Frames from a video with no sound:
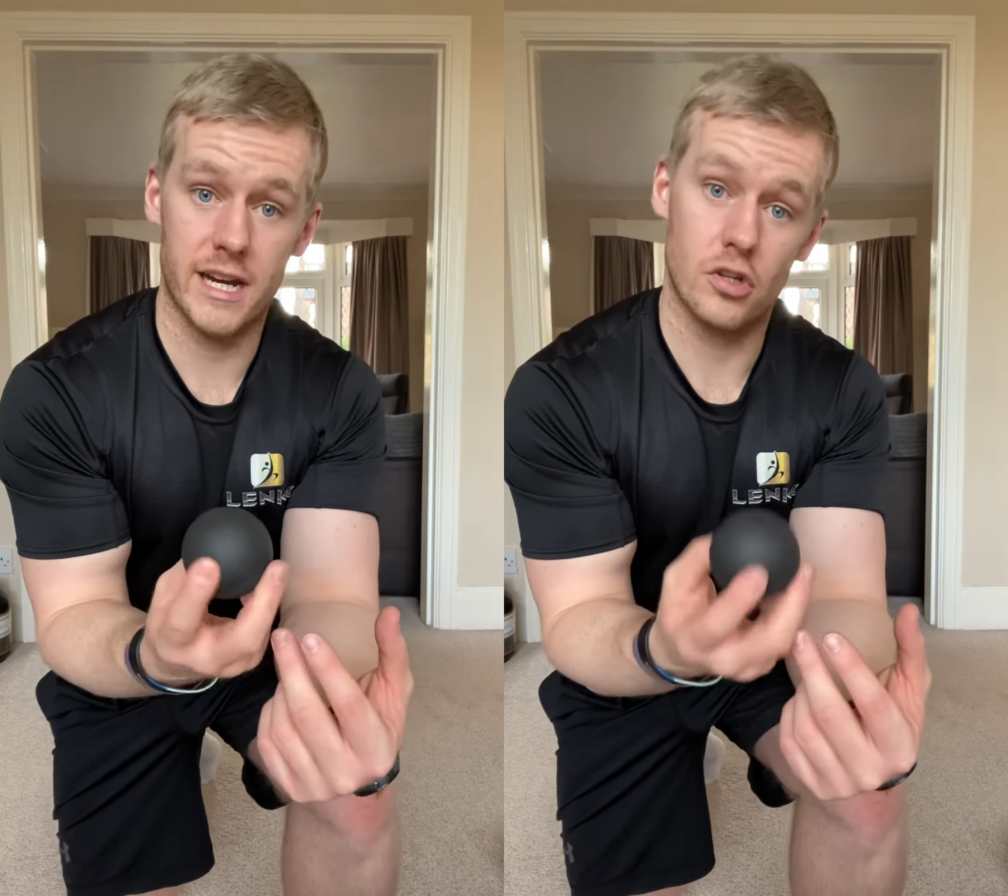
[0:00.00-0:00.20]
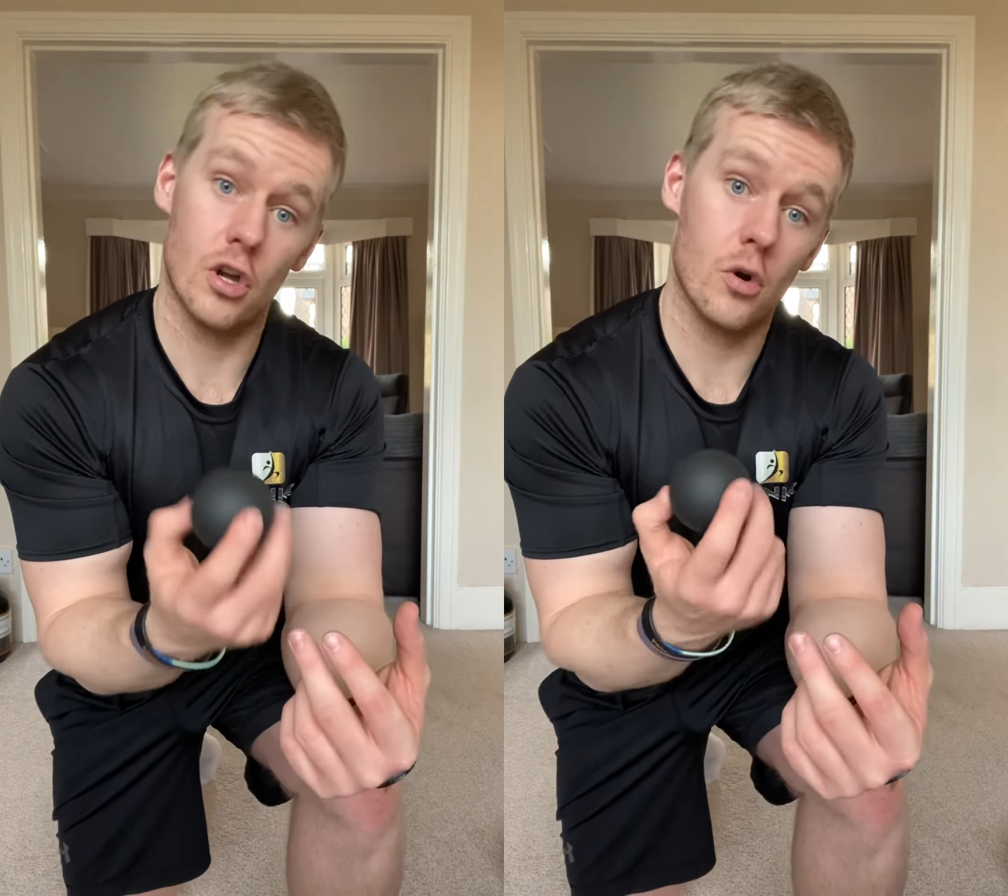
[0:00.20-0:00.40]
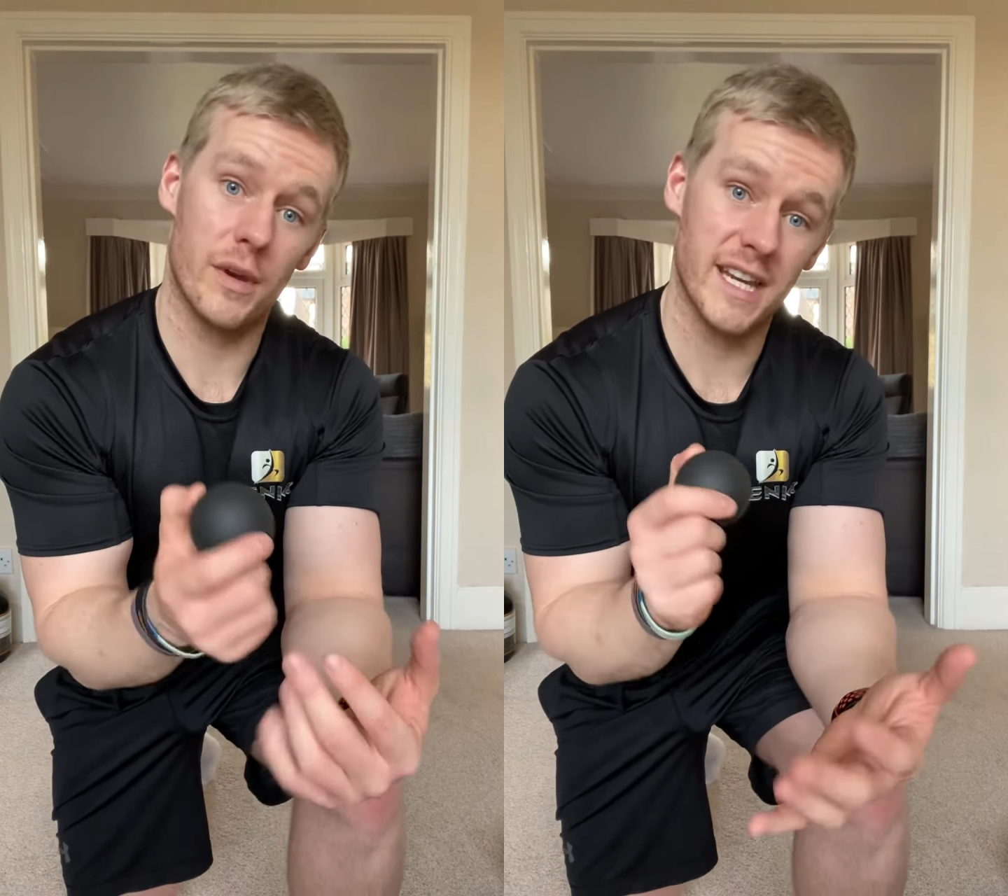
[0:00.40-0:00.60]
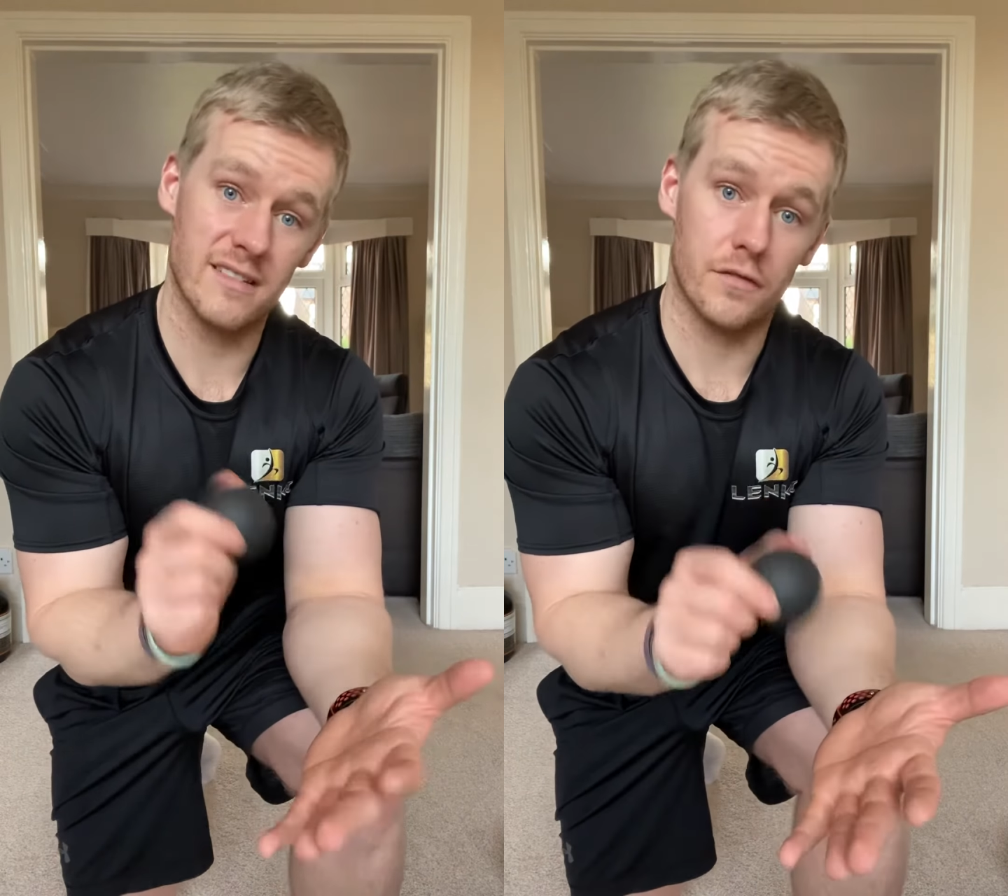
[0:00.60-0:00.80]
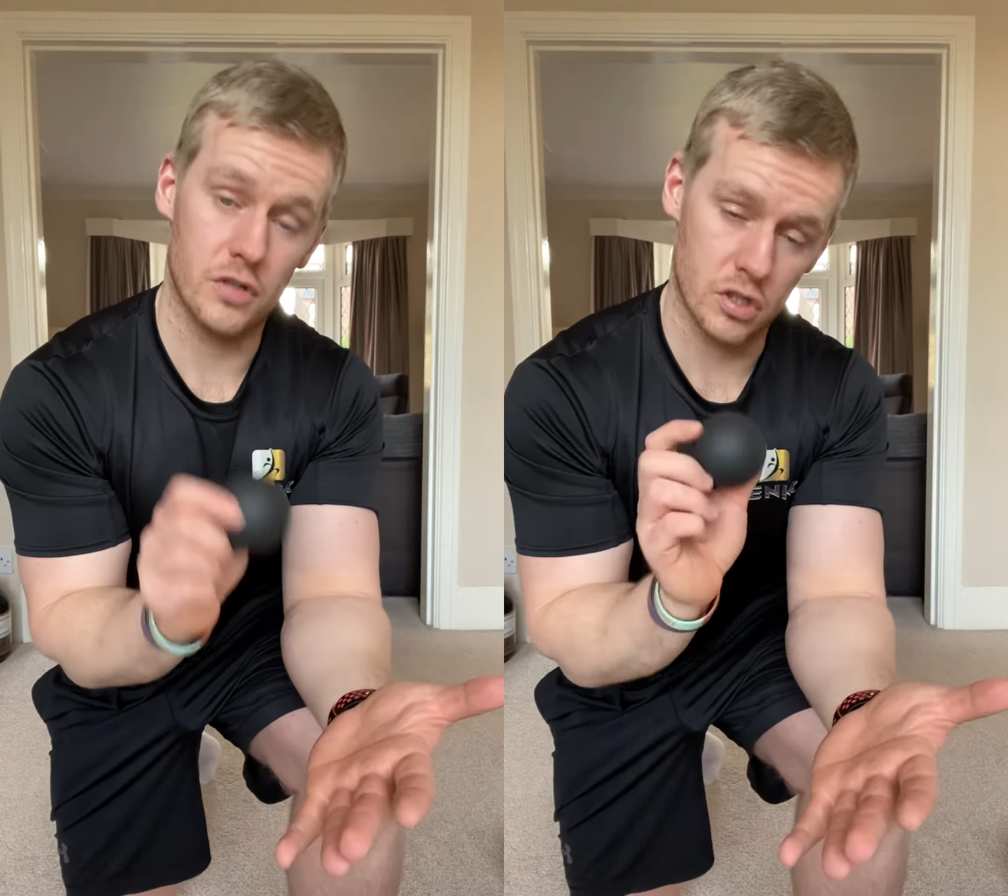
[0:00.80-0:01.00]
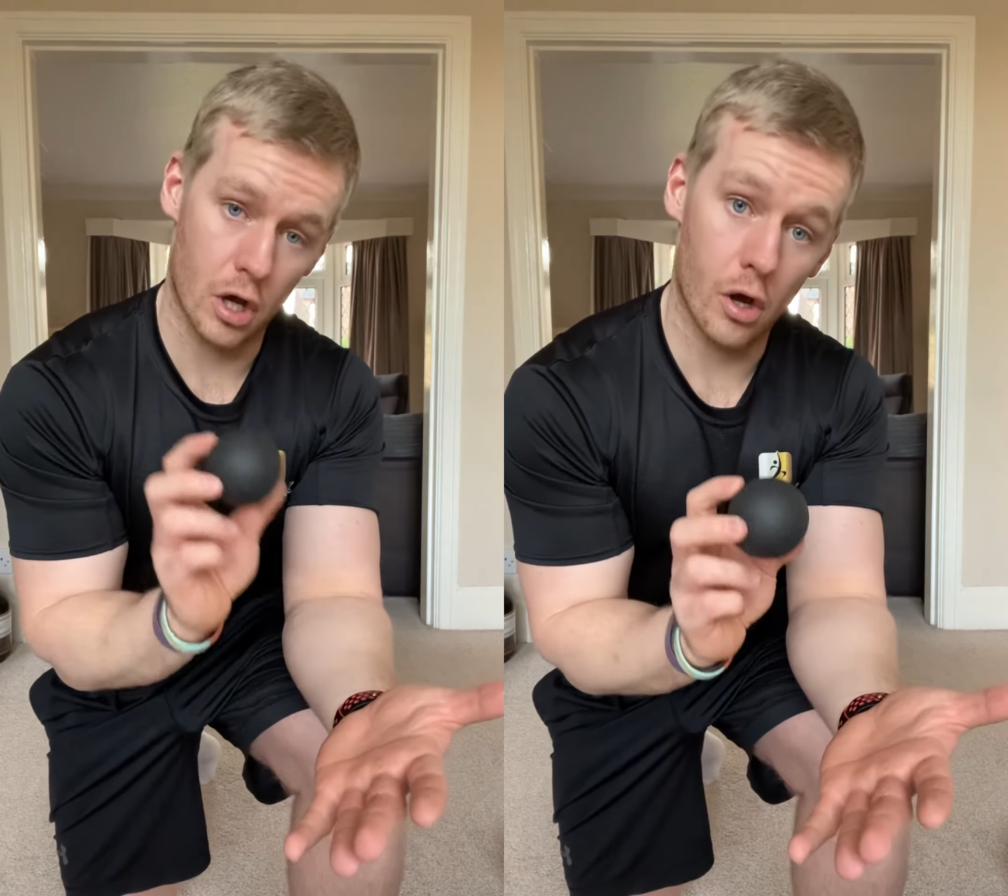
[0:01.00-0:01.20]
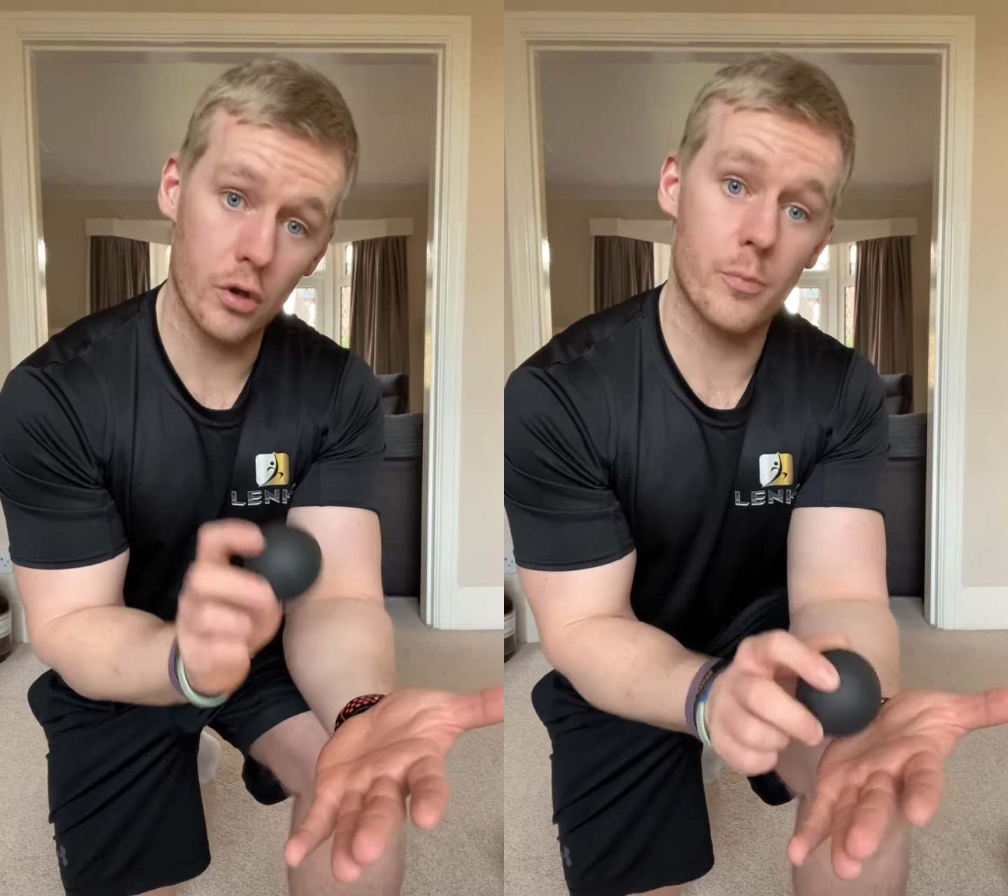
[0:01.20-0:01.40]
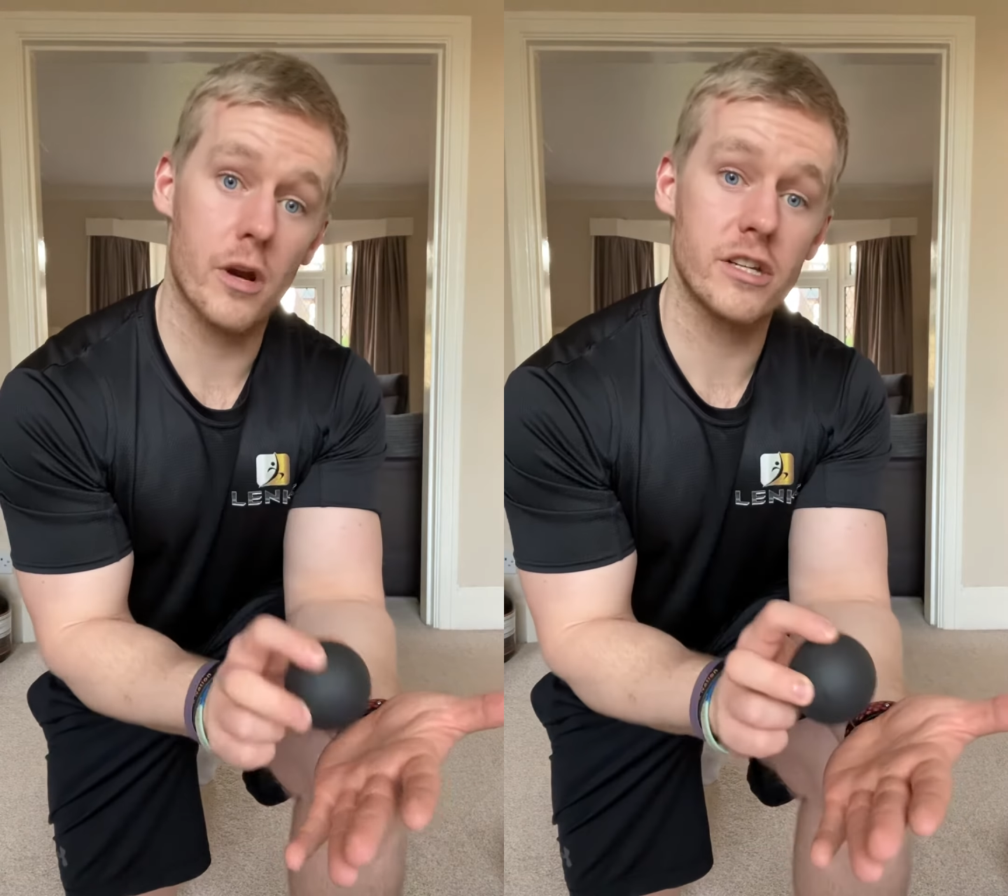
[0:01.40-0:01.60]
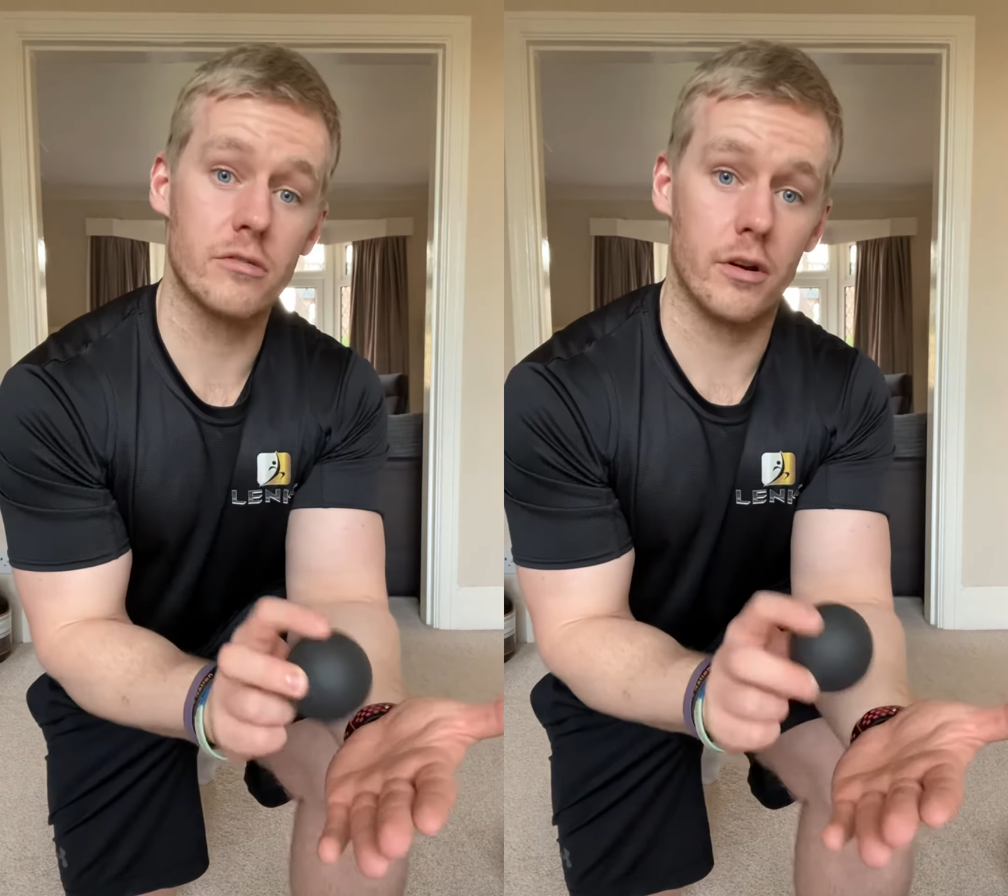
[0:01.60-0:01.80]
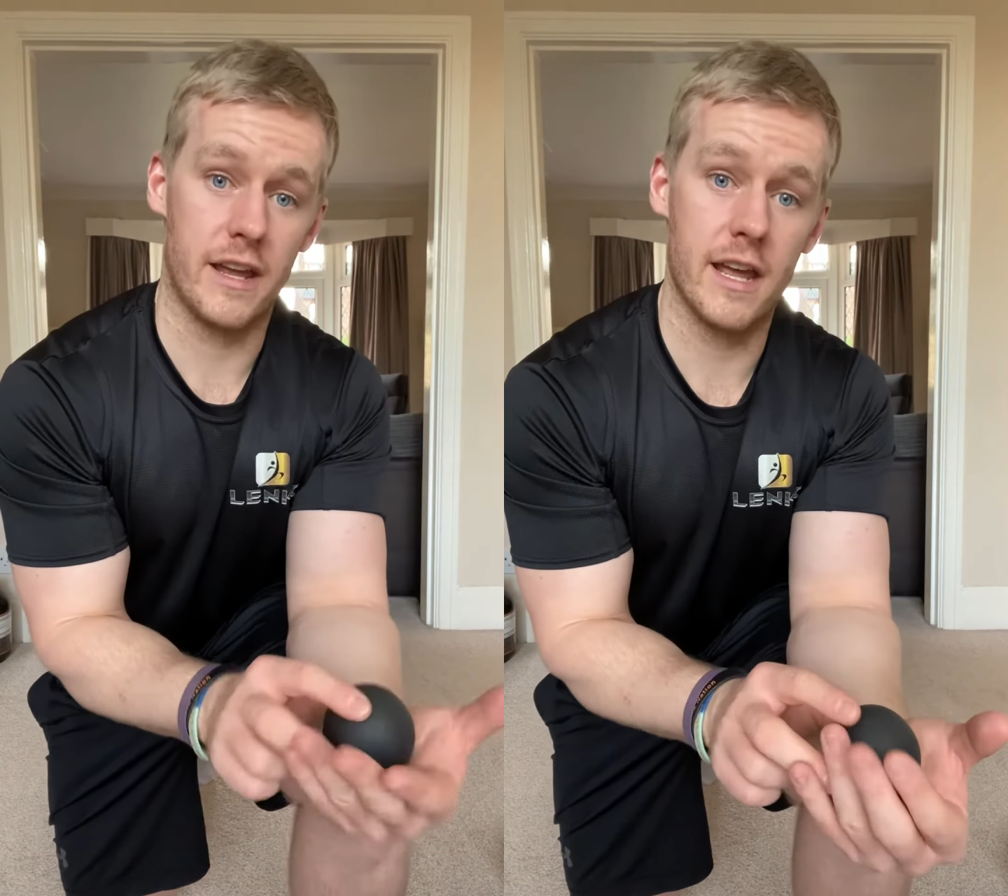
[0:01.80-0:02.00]
Don't ease off, just hold the pressure
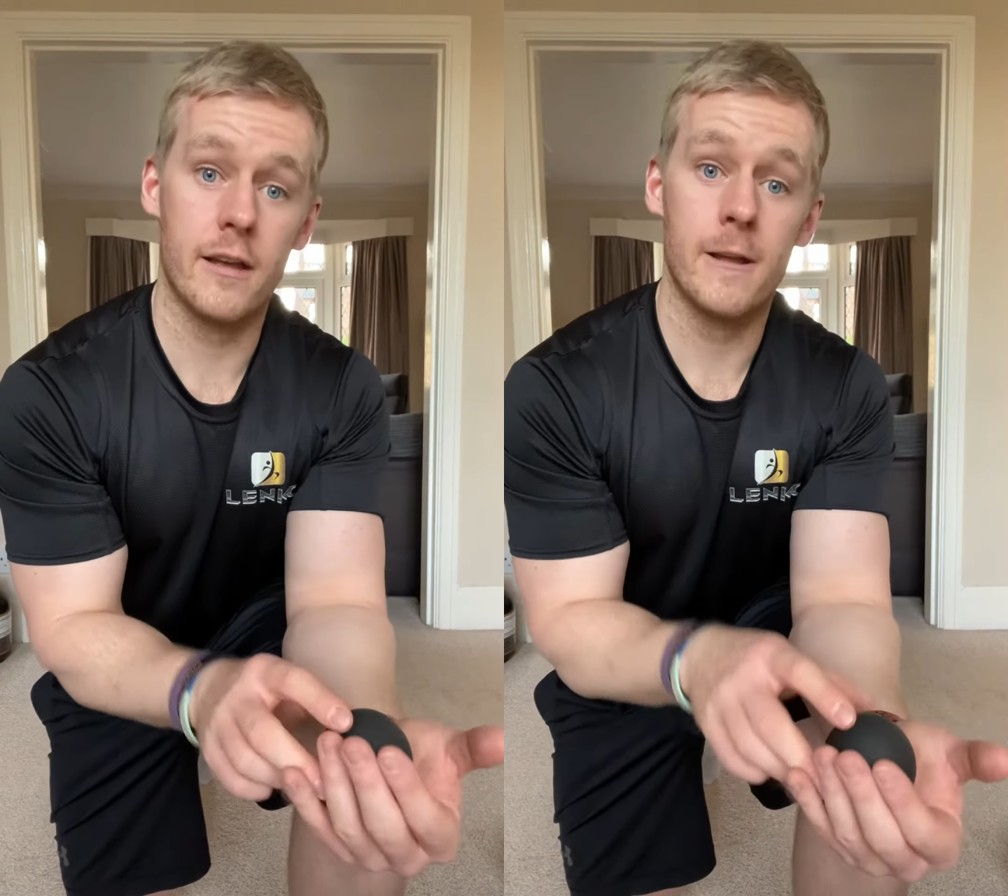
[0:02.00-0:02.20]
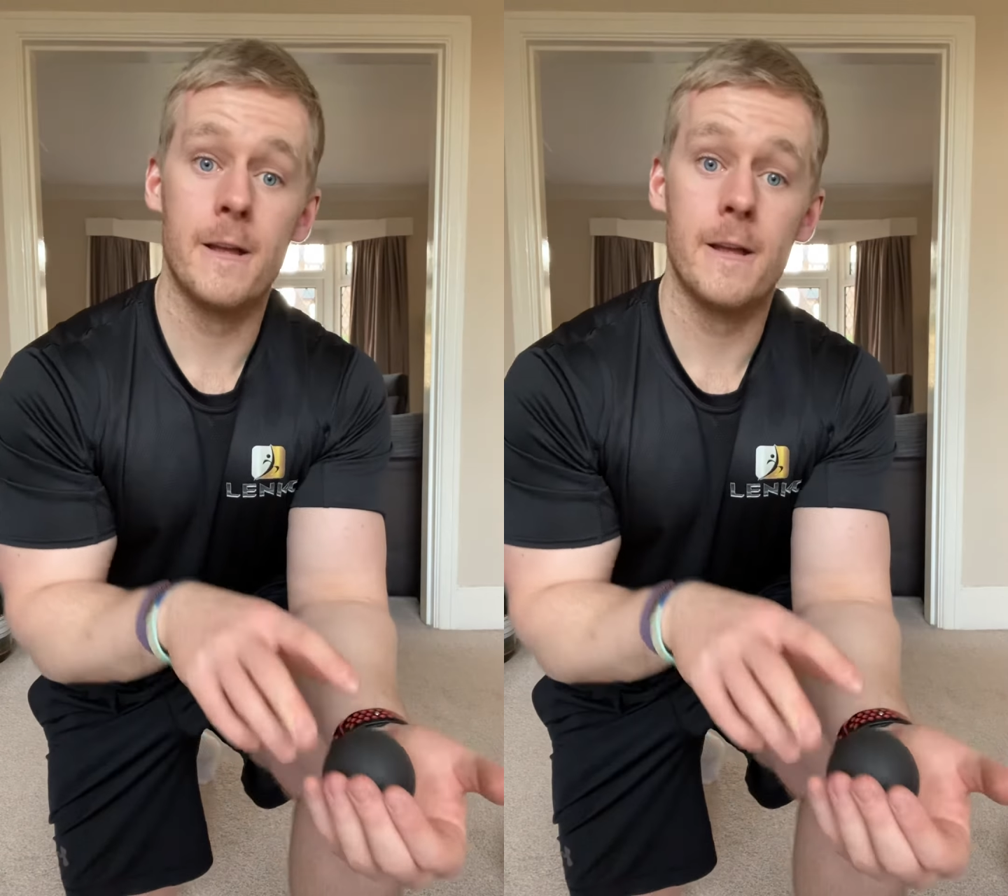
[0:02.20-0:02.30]
on it.